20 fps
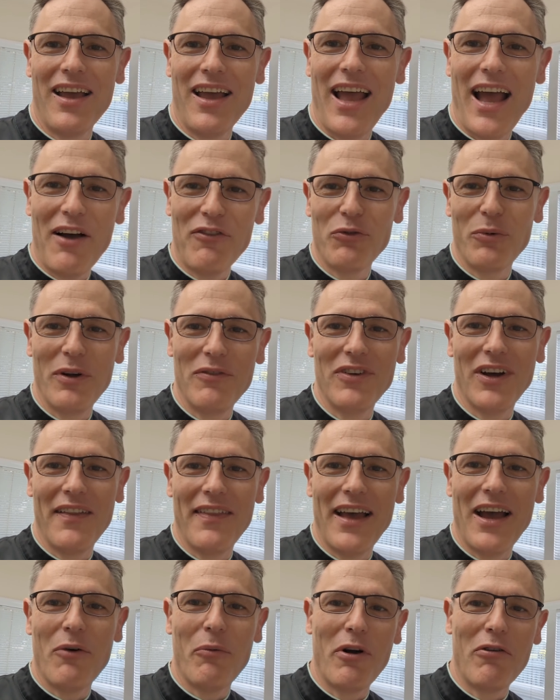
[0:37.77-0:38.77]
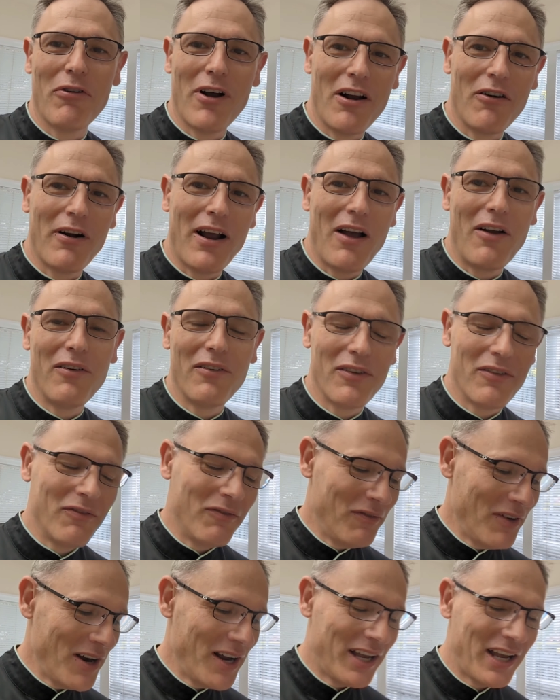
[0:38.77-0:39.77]
After we've done that, we run around
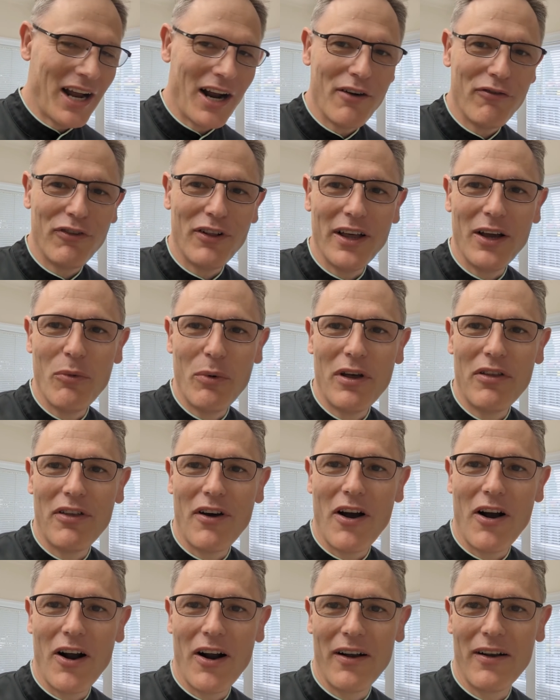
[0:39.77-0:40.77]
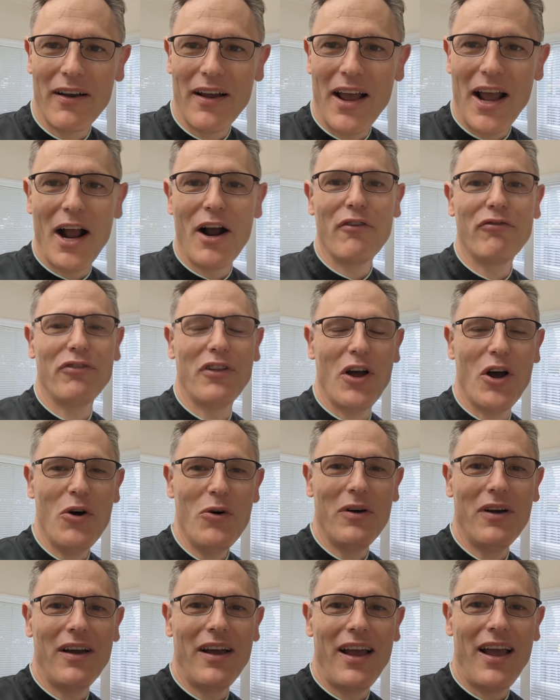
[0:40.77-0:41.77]
very carefully with our
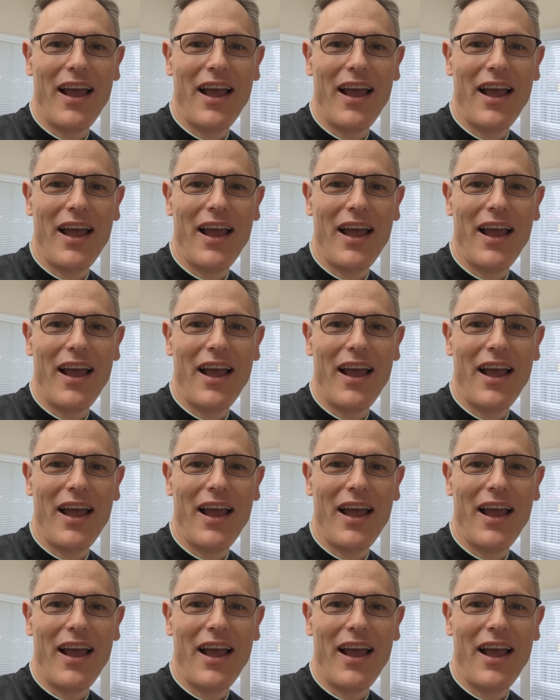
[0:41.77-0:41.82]
airflow,